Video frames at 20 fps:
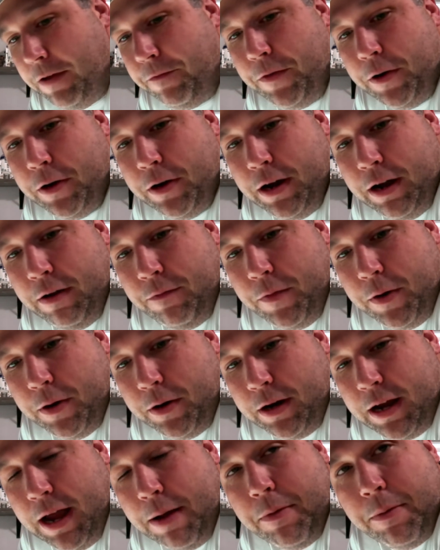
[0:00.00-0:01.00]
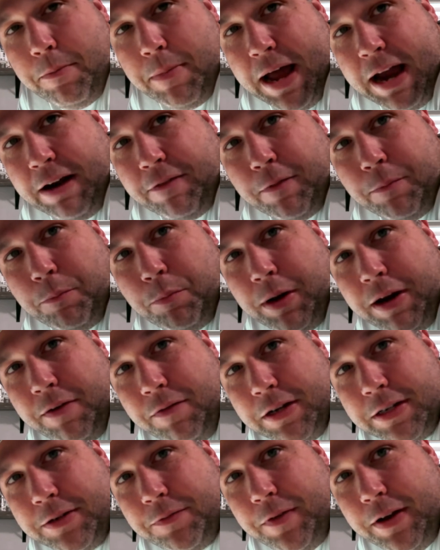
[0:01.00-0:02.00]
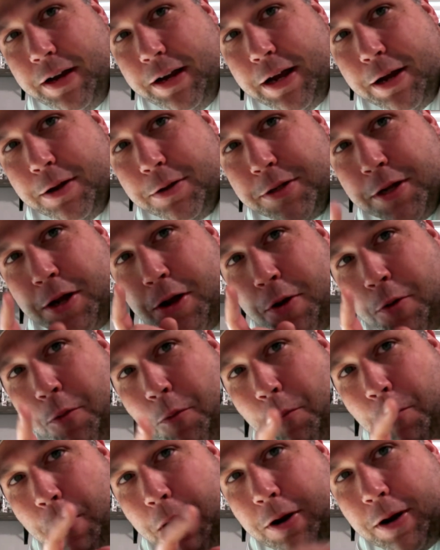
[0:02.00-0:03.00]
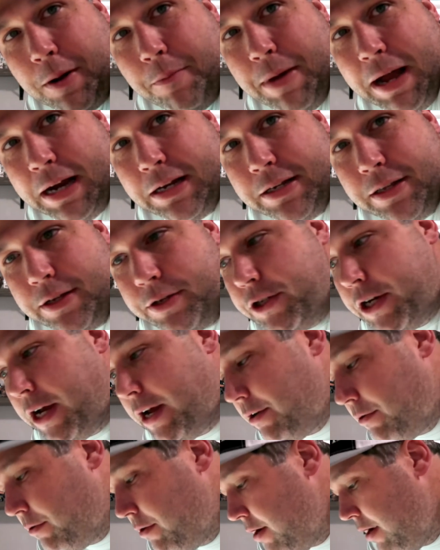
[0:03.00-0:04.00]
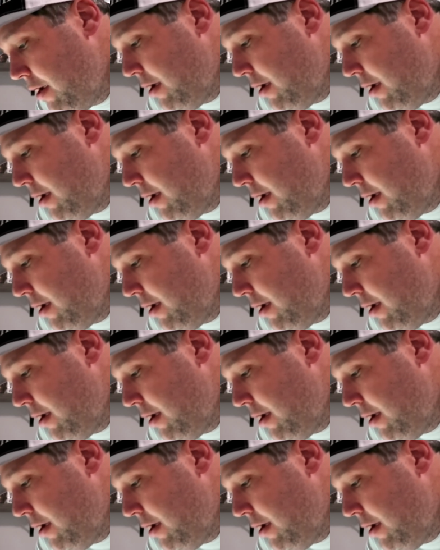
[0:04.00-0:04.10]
If you're if you're coming back from previous videos, welcome back to the channel.